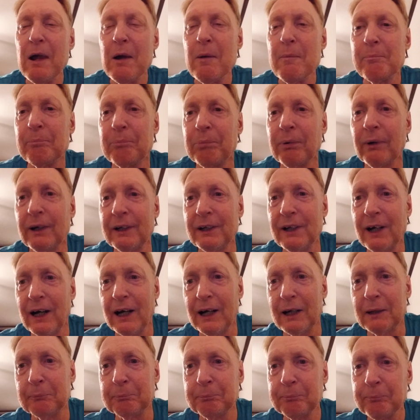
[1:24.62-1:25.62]
But
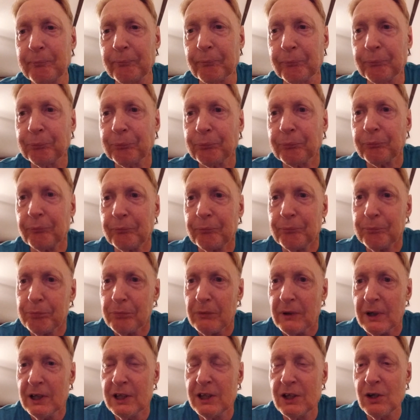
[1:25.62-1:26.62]

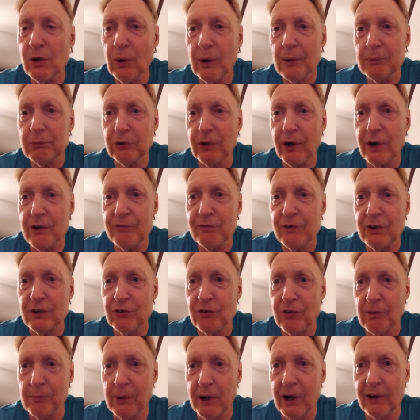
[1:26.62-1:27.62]
I'm trying to
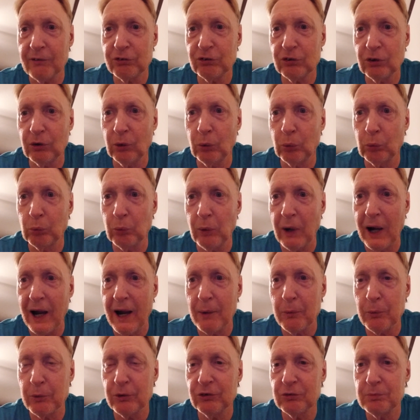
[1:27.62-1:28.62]
finish them off. So I
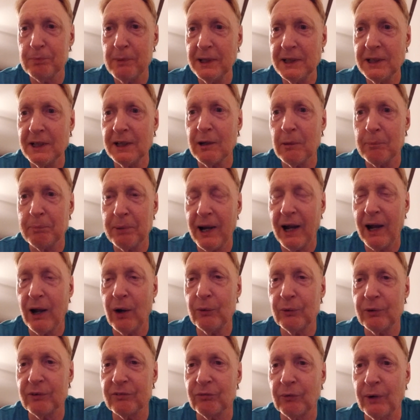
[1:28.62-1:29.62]
was making a
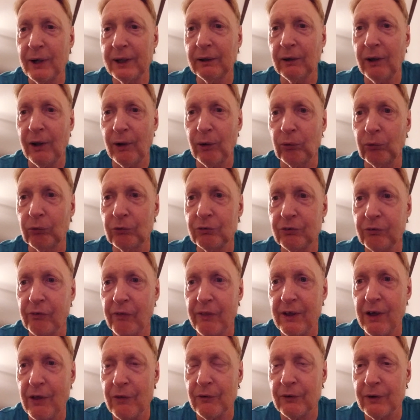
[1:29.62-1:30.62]
pound of red lentils
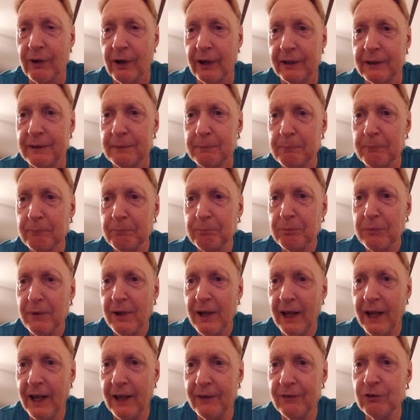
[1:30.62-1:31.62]
the other night,
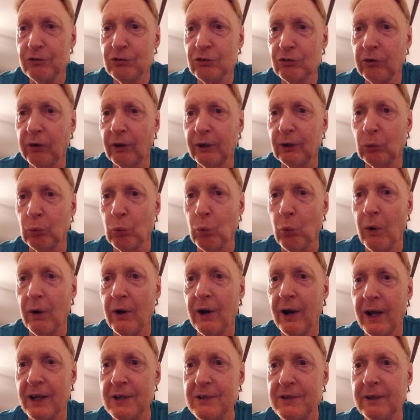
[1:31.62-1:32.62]
and this is like
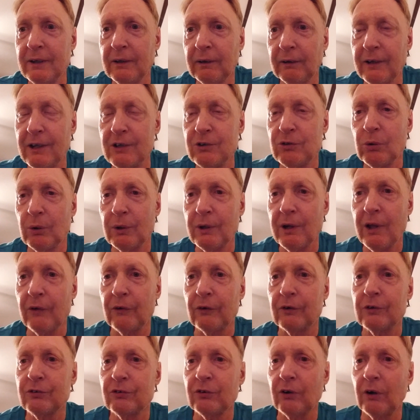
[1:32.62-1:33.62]
one idea led to
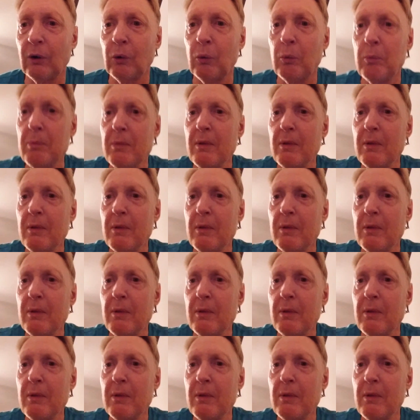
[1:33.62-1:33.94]
another. So